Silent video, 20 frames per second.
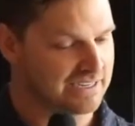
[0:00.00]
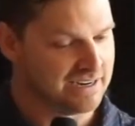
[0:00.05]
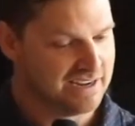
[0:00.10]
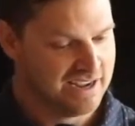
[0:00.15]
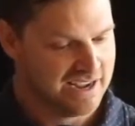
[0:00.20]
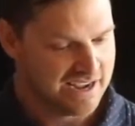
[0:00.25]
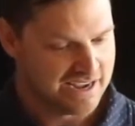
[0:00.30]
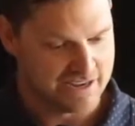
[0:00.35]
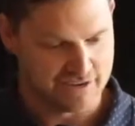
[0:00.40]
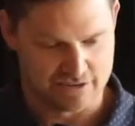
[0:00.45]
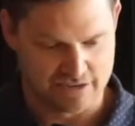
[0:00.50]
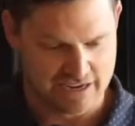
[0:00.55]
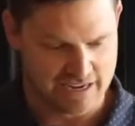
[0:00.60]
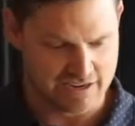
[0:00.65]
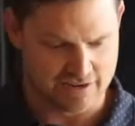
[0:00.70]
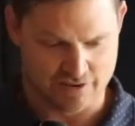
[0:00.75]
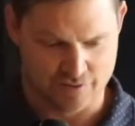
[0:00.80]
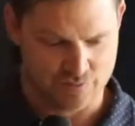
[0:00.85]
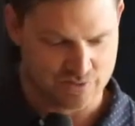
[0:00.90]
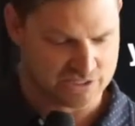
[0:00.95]
and he,
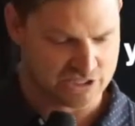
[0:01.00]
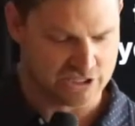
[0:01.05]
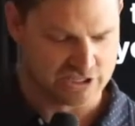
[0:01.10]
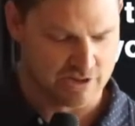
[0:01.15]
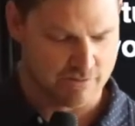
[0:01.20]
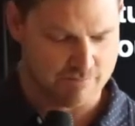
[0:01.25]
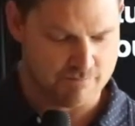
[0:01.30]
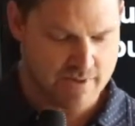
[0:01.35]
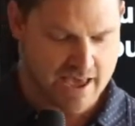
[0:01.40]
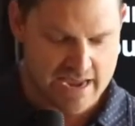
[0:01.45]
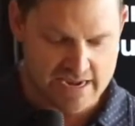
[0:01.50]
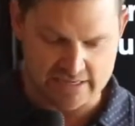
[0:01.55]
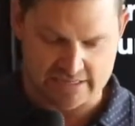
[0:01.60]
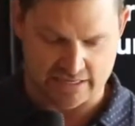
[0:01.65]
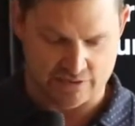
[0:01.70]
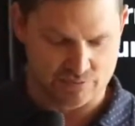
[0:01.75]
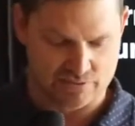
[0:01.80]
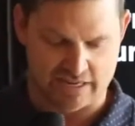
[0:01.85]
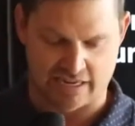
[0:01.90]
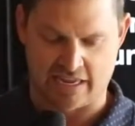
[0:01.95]
he it was just
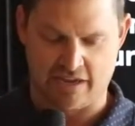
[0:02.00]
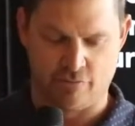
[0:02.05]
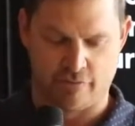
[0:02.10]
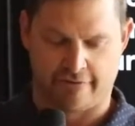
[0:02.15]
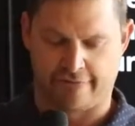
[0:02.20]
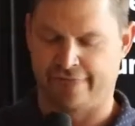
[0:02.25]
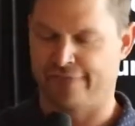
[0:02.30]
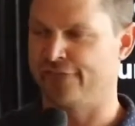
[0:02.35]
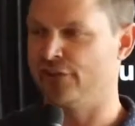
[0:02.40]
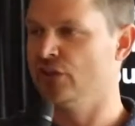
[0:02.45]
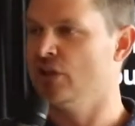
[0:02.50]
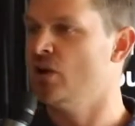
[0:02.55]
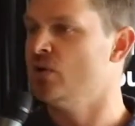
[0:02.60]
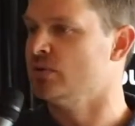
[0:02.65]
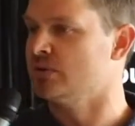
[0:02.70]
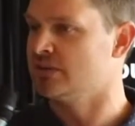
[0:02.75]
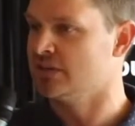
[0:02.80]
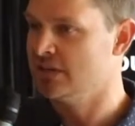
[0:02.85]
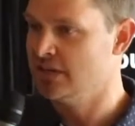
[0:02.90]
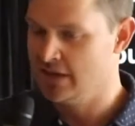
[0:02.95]
amazing it was like he would
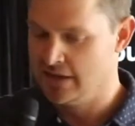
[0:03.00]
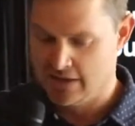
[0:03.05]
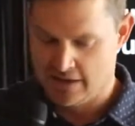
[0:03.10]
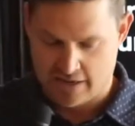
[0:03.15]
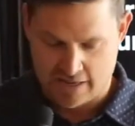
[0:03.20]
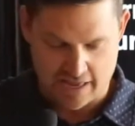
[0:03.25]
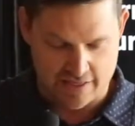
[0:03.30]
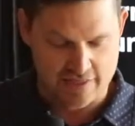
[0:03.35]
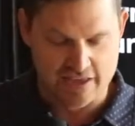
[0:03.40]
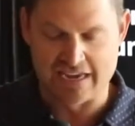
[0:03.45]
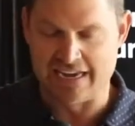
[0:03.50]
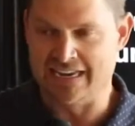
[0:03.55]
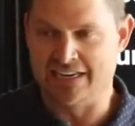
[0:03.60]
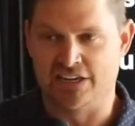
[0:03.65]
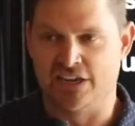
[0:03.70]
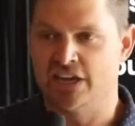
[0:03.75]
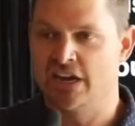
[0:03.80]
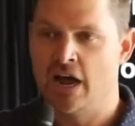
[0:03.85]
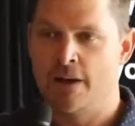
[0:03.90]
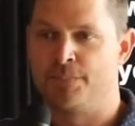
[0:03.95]
float and then he'd
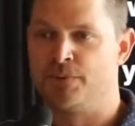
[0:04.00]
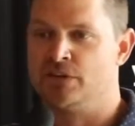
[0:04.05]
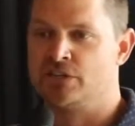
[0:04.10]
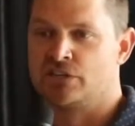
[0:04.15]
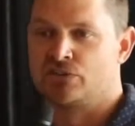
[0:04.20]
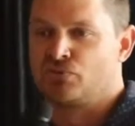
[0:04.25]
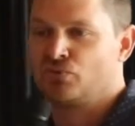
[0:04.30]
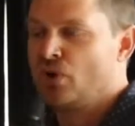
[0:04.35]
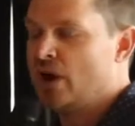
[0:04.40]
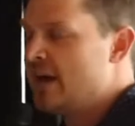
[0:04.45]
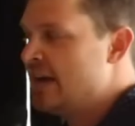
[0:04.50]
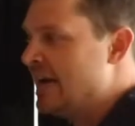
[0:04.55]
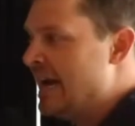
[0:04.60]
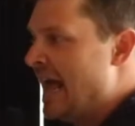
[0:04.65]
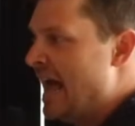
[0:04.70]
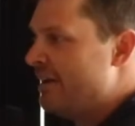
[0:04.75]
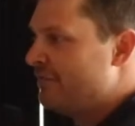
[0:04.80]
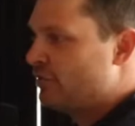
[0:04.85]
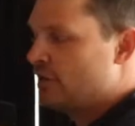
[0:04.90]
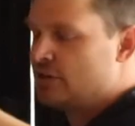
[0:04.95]
get up and just run in
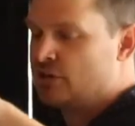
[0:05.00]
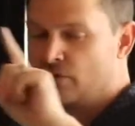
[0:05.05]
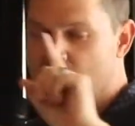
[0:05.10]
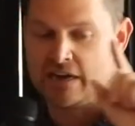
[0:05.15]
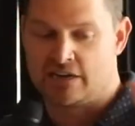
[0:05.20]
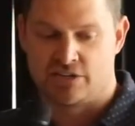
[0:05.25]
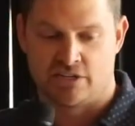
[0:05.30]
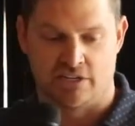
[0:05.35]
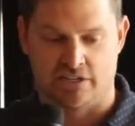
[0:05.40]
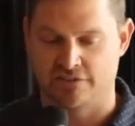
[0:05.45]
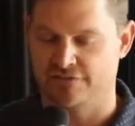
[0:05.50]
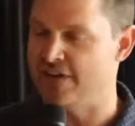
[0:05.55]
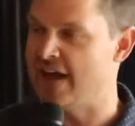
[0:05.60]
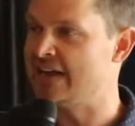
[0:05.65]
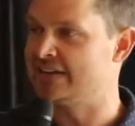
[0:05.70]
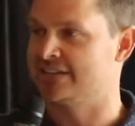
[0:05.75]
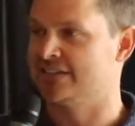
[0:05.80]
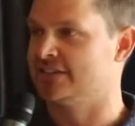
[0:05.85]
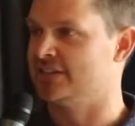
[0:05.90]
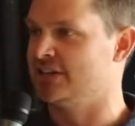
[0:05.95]
every direction as
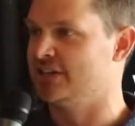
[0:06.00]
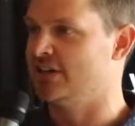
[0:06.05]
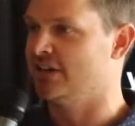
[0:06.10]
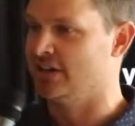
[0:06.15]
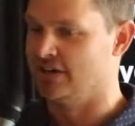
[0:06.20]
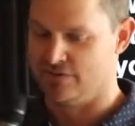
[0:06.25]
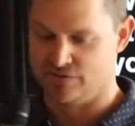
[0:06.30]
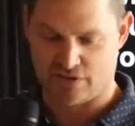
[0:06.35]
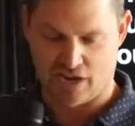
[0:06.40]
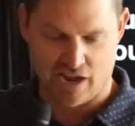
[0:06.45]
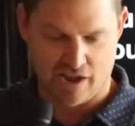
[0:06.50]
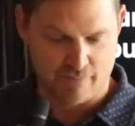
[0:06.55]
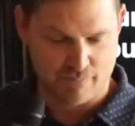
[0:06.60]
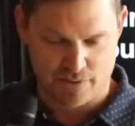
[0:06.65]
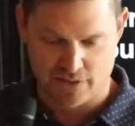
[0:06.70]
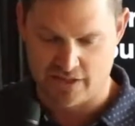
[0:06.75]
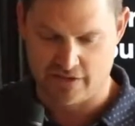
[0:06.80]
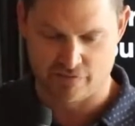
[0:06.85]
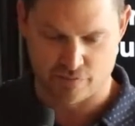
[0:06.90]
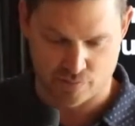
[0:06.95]
fast as he could. It was
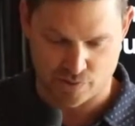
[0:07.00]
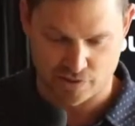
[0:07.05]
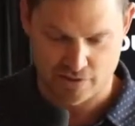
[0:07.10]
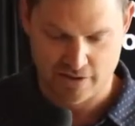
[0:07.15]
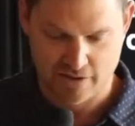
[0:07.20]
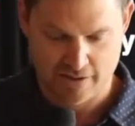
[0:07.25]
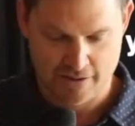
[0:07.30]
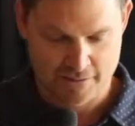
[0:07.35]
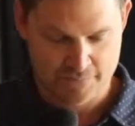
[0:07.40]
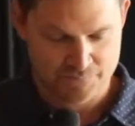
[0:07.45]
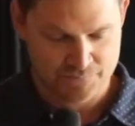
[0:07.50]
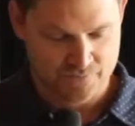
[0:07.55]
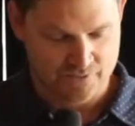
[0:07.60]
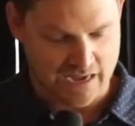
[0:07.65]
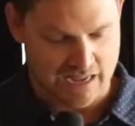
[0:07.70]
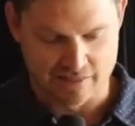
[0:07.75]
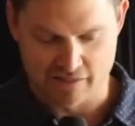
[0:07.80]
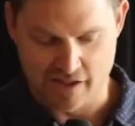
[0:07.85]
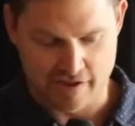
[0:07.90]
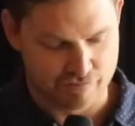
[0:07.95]
unbelievable.
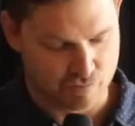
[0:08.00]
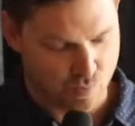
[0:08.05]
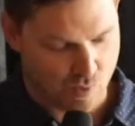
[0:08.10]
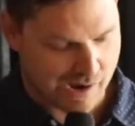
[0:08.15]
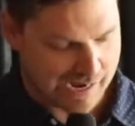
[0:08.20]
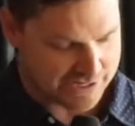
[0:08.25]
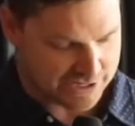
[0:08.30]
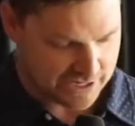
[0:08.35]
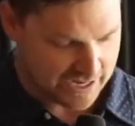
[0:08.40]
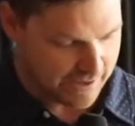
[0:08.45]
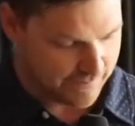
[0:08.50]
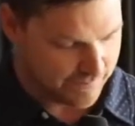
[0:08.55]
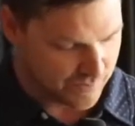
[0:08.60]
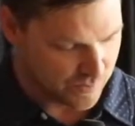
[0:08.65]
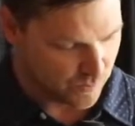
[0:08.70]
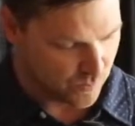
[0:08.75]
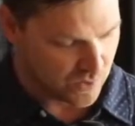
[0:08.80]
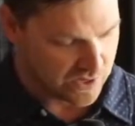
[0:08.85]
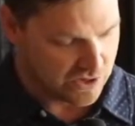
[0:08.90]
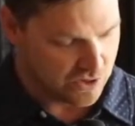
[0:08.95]
I loved watching it.
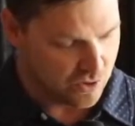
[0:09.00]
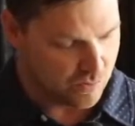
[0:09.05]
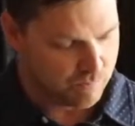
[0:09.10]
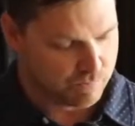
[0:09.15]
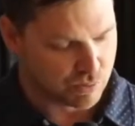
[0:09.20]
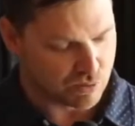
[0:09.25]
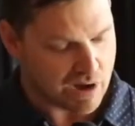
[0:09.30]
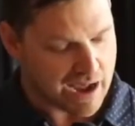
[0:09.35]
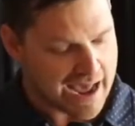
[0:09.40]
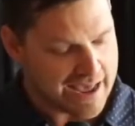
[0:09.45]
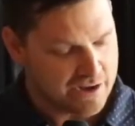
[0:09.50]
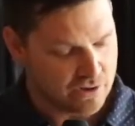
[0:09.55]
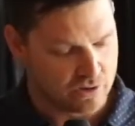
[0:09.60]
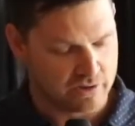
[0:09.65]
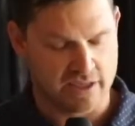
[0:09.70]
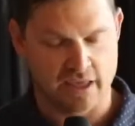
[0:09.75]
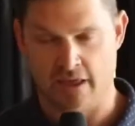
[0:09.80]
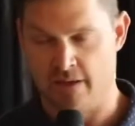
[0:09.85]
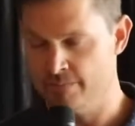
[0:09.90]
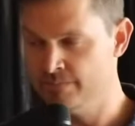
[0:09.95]
But when you bridle
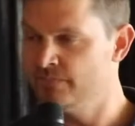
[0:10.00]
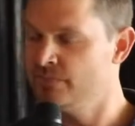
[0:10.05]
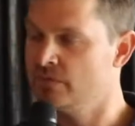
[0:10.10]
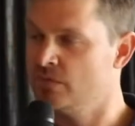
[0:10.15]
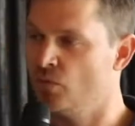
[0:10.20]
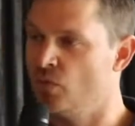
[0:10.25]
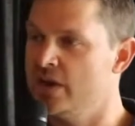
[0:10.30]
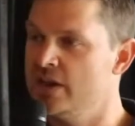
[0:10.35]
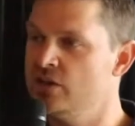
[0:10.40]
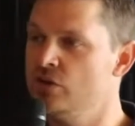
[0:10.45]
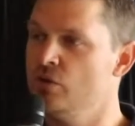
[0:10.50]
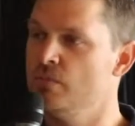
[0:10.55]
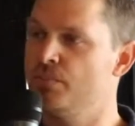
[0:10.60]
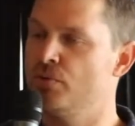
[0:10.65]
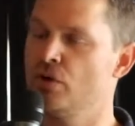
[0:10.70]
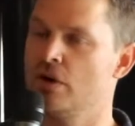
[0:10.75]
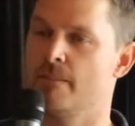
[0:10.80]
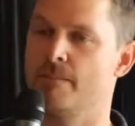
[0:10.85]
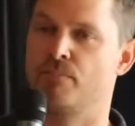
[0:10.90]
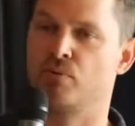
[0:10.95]
him, when you
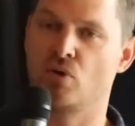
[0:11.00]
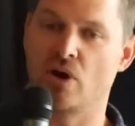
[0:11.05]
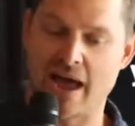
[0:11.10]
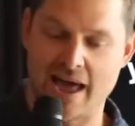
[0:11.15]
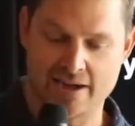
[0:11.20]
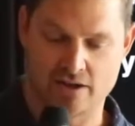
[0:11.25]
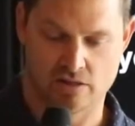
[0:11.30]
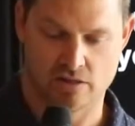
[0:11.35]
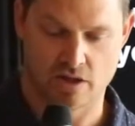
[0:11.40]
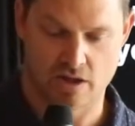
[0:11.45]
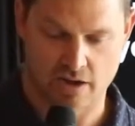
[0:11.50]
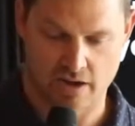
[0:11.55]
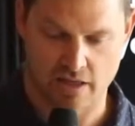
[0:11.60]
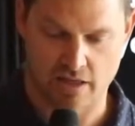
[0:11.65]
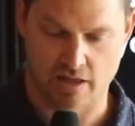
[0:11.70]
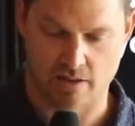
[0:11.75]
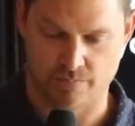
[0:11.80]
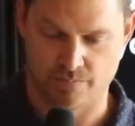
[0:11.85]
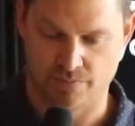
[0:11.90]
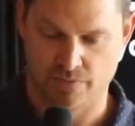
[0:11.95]
put a bridle on
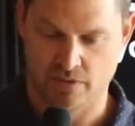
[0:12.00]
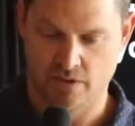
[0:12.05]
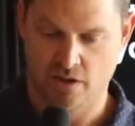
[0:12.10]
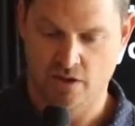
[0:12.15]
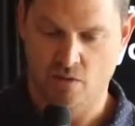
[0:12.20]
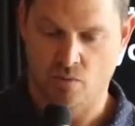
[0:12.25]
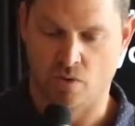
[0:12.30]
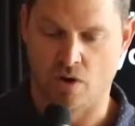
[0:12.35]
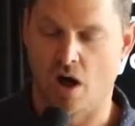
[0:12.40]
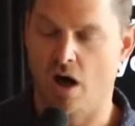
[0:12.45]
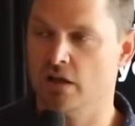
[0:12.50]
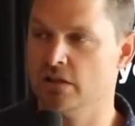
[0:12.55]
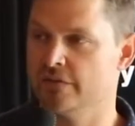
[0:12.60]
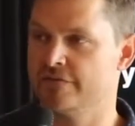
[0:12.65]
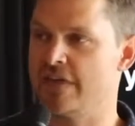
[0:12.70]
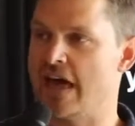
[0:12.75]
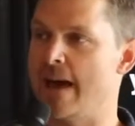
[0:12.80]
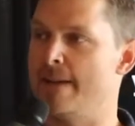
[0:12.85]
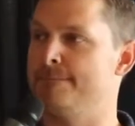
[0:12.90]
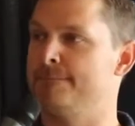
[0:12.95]
him, when all of
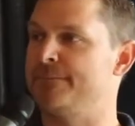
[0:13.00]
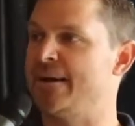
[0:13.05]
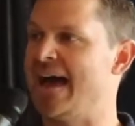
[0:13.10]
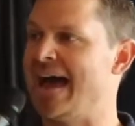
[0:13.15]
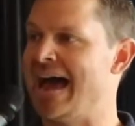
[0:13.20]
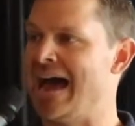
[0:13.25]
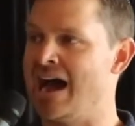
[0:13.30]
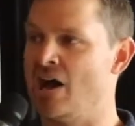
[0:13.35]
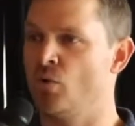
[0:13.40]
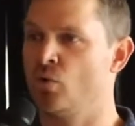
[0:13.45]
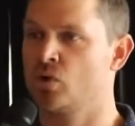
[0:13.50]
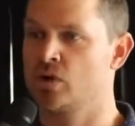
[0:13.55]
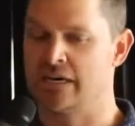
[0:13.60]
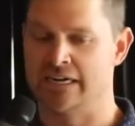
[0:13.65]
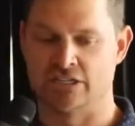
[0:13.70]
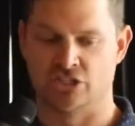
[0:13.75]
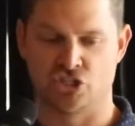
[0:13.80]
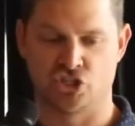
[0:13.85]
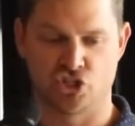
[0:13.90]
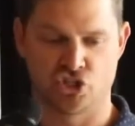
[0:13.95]
that power
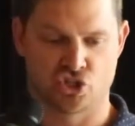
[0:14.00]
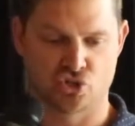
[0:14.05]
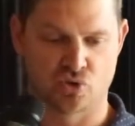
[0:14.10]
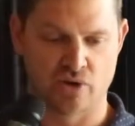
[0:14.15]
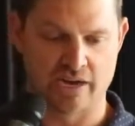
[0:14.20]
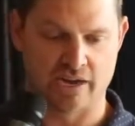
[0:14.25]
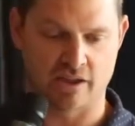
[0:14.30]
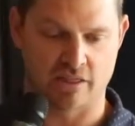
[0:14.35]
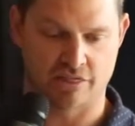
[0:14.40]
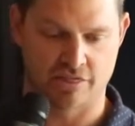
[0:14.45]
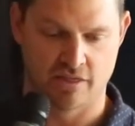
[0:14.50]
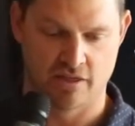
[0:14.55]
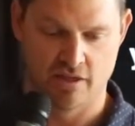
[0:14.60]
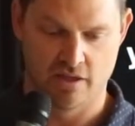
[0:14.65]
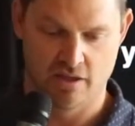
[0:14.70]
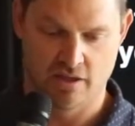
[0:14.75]
and strength